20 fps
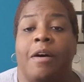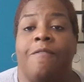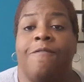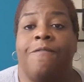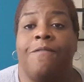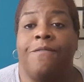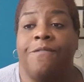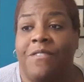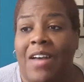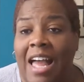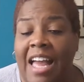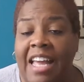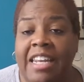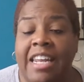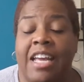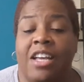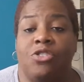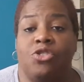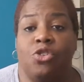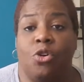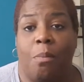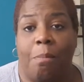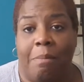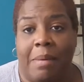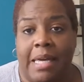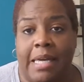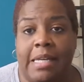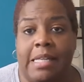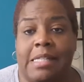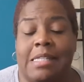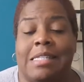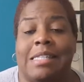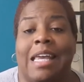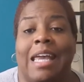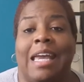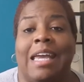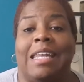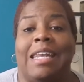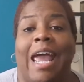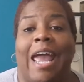the financial means
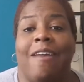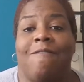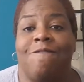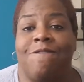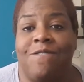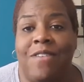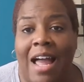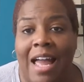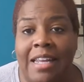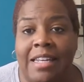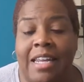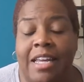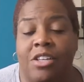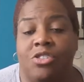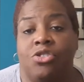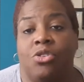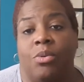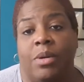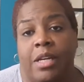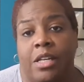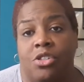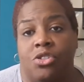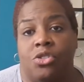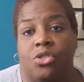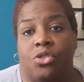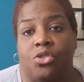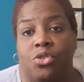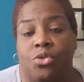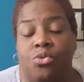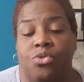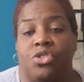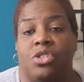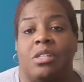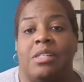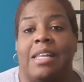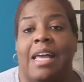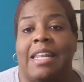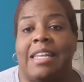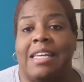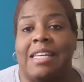in a financial
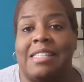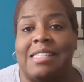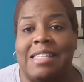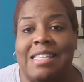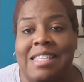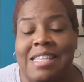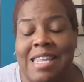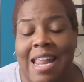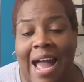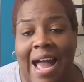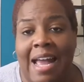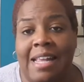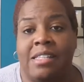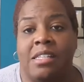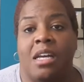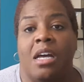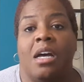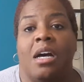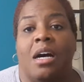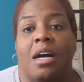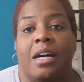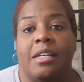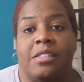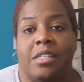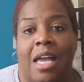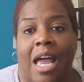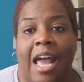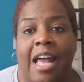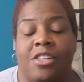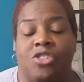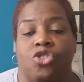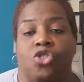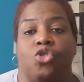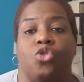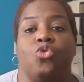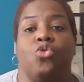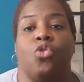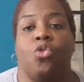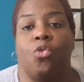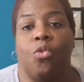institution that is not attached
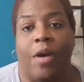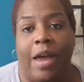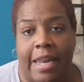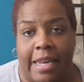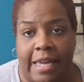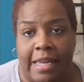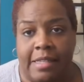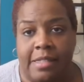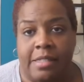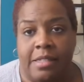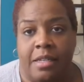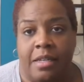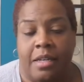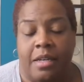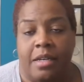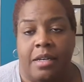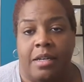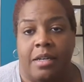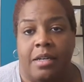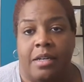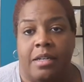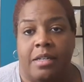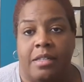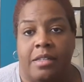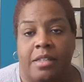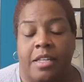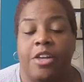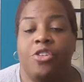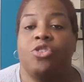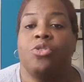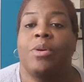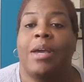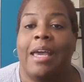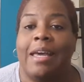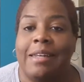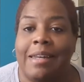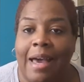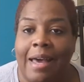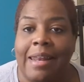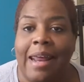to credit, then you
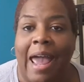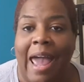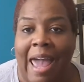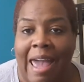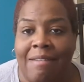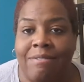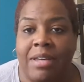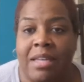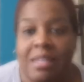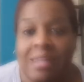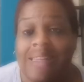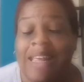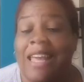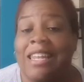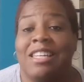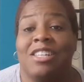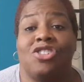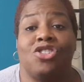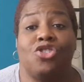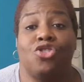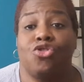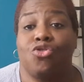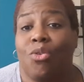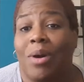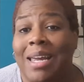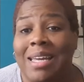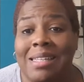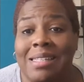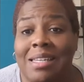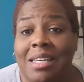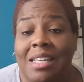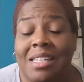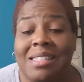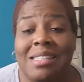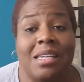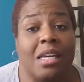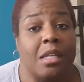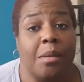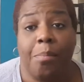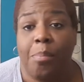cannot have it. That is straight
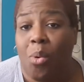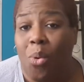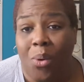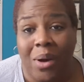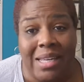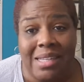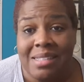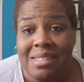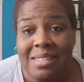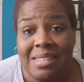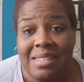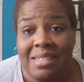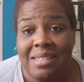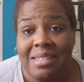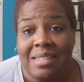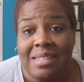to the point.